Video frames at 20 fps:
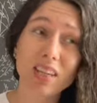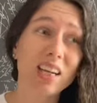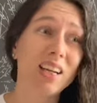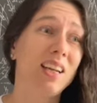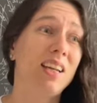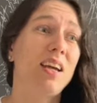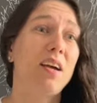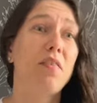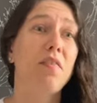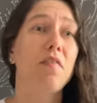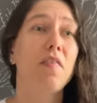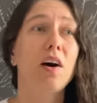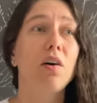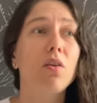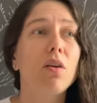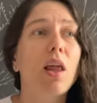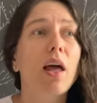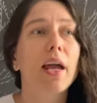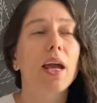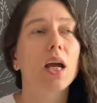And I
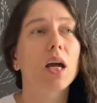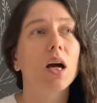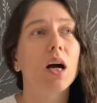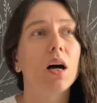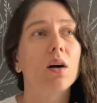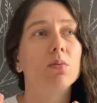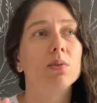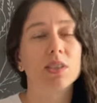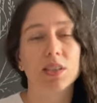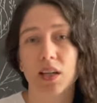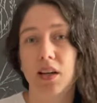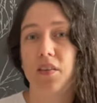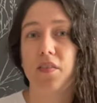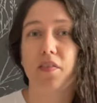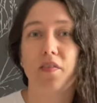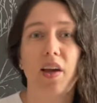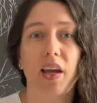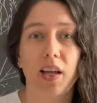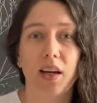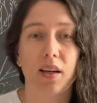felt like I was gonna
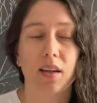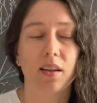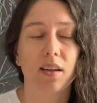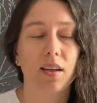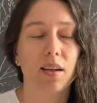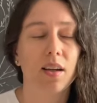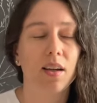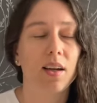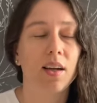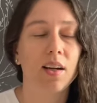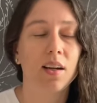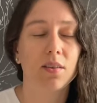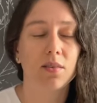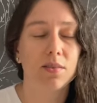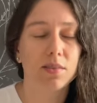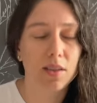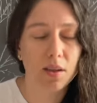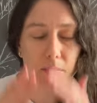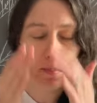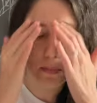faint. And I
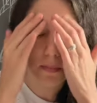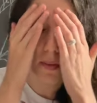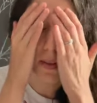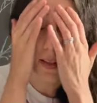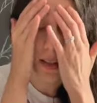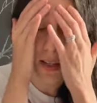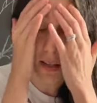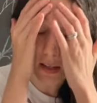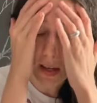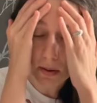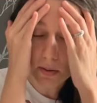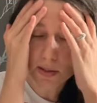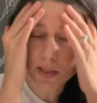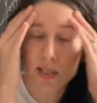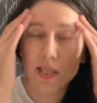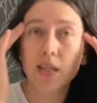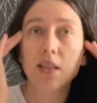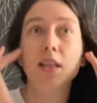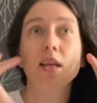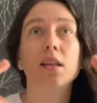was like, I was
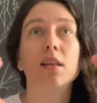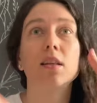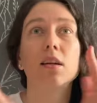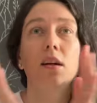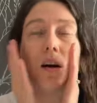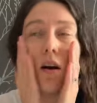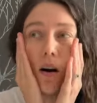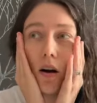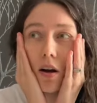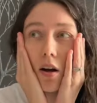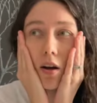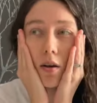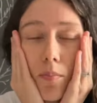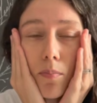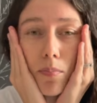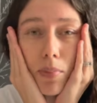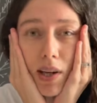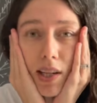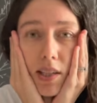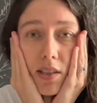sitting there in the car
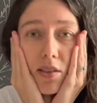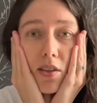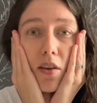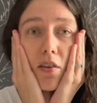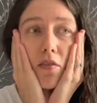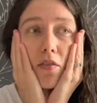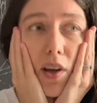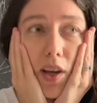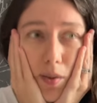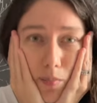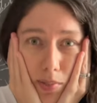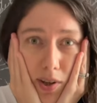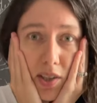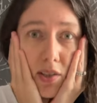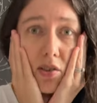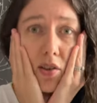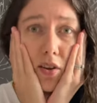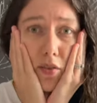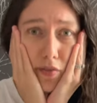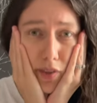going, please don't faint,
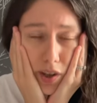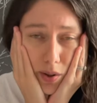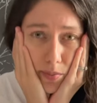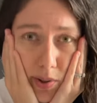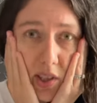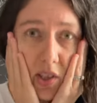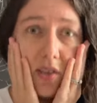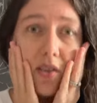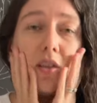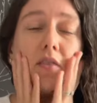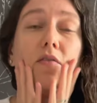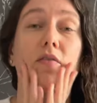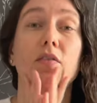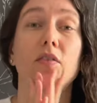please don't faint, please don't